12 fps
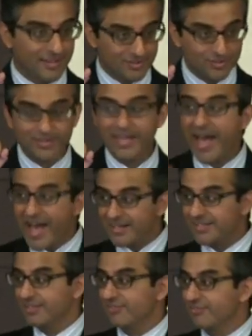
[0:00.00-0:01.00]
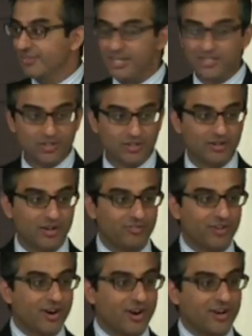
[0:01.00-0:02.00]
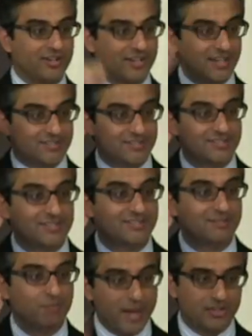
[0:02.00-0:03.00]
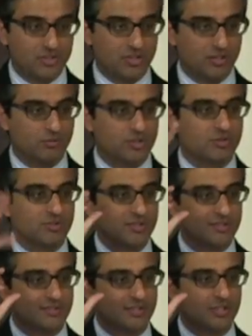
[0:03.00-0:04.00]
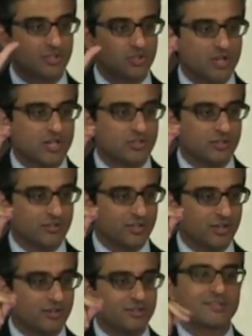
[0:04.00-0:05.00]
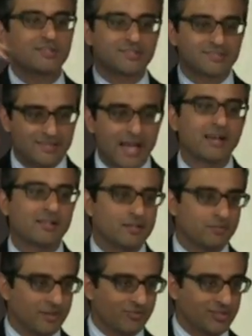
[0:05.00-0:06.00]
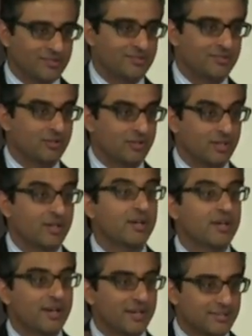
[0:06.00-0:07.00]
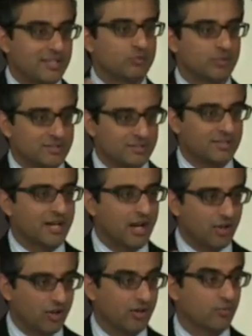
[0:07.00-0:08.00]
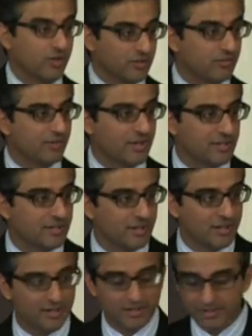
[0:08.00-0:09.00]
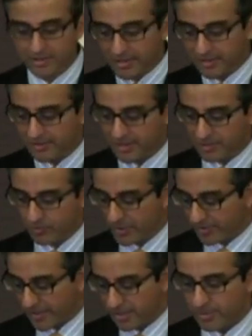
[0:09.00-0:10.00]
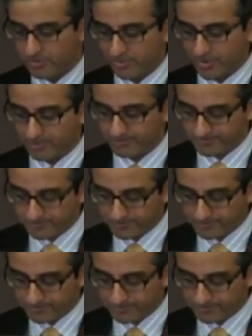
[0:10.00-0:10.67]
And so the active nature of the heart is its expansion, which results in the contraction of the arteries. That's exactly Ibn Nafis's theory. And that's what he's in dialogue with, right? Uh, and, and where that comes from.